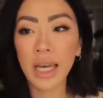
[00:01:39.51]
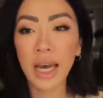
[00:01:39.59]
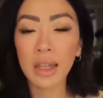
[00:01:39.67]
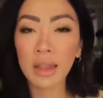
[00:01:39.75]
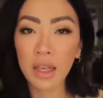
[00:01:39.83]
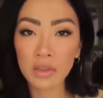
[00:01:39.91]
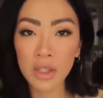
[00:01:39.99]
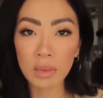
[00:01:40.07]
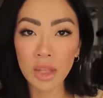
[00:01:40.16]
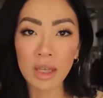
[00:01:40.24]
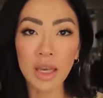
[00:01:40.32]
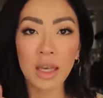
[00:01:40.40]
I love
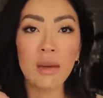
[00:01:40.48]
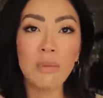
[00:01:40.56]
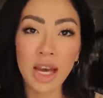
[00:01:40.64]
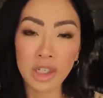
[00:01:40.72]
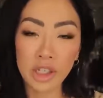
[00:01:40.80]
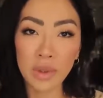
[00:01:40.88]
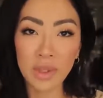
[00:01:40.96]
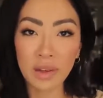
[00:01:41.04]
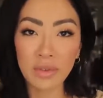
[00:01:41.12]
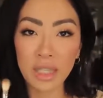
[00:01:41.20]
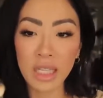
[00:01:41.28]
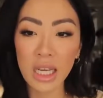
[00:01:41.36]
something like the MAC
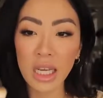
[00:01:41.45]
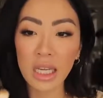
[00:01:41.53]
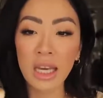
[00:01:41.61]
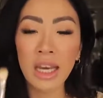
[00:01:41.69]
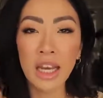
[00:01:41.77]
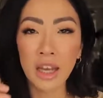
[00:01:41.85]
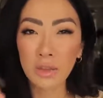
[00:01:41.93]
217.